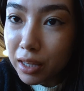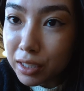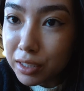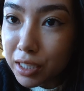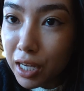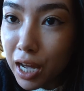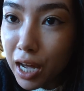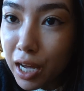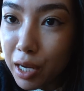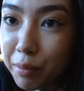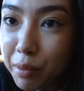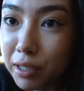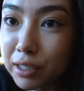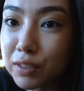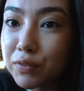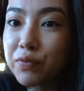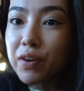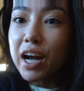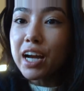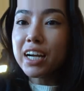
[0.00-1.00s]
The time
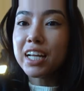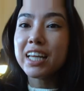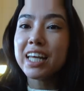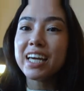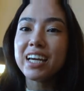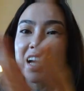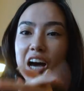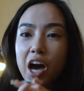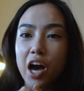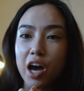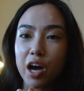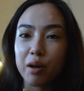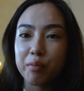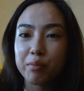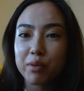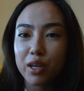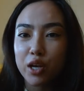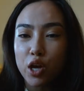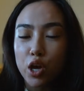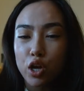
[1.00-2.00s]
has finally
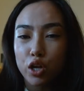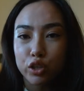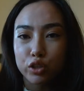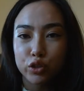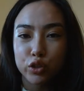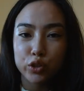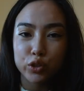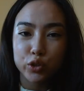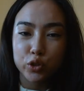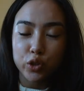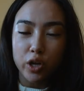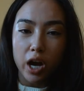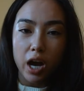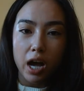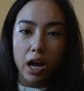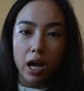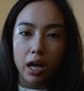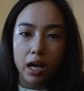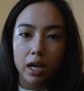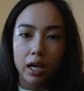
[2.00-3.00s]
come to
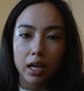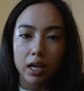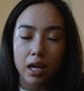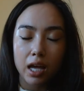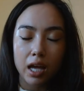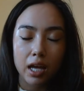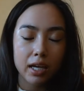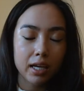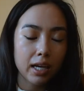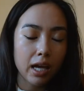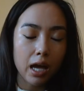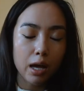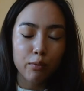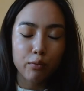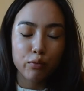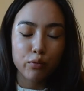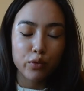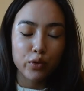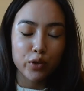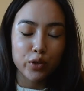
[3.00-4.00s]
try
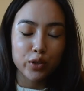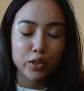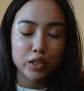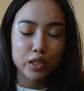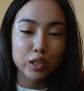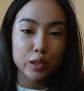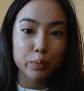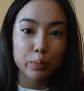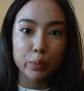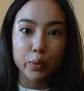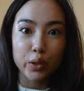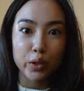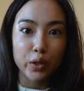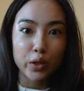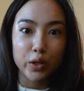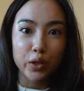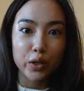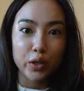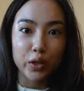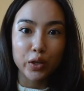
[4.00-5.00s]
Camphor's
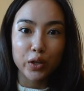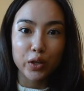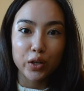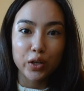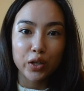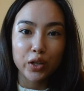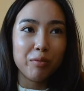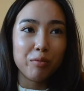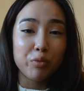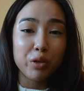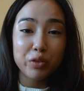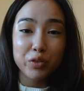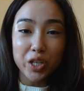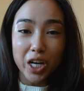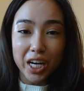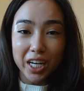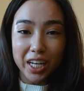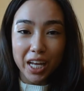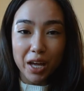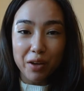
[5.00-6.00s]
burger. We
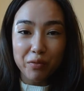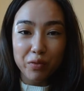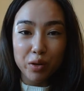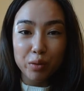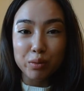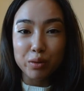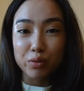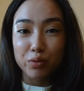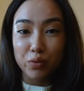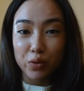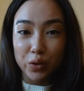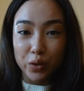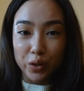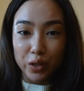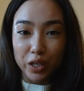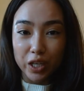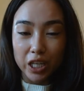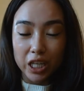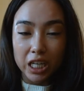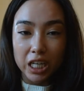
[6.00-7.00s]
tried Camphor
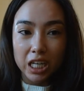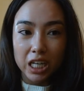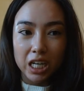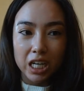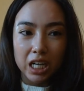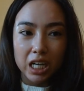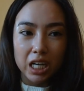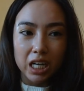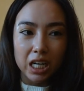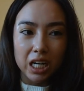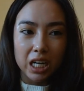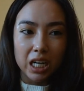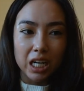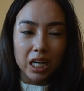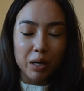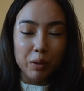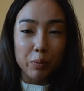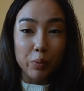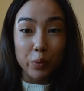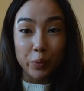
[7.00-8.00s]
before,
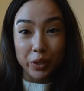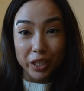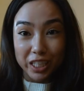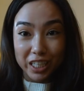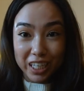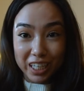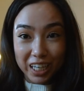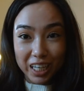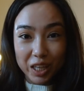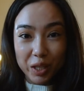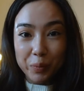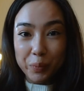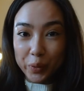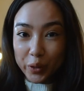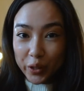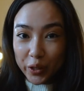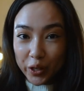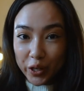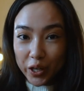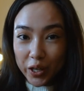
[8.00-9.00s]
but we didn't get the
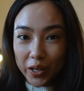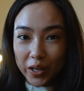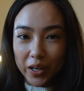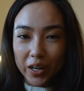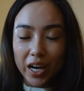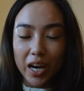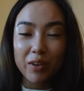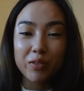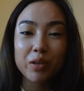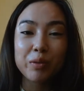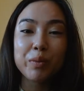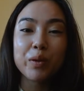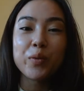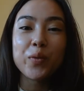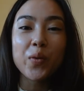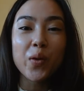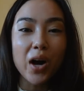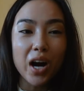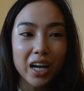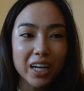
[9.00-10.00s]
burger, and we've
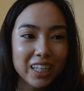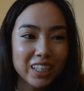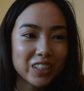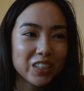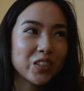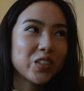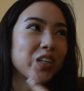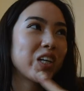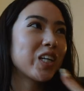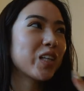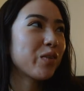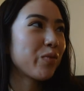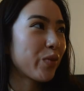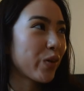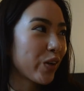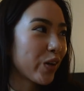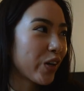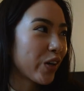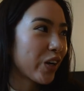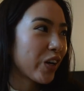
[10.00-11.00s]
been wanting to try the
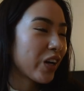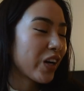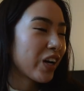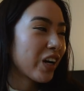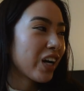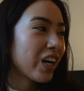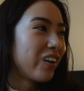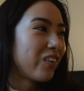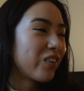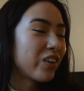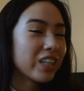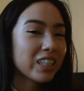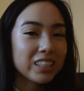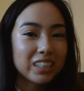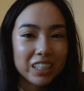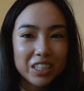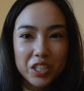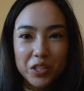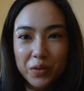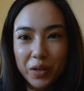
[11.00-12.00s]
burger. We're in a
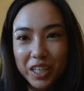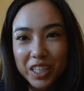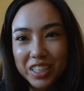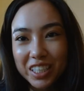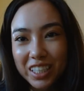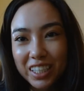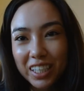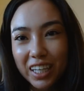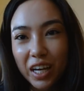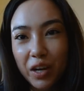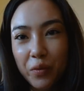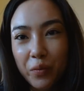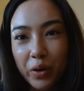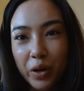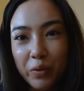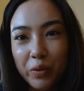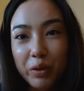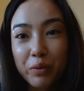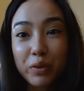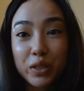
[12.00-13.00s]
situation again where we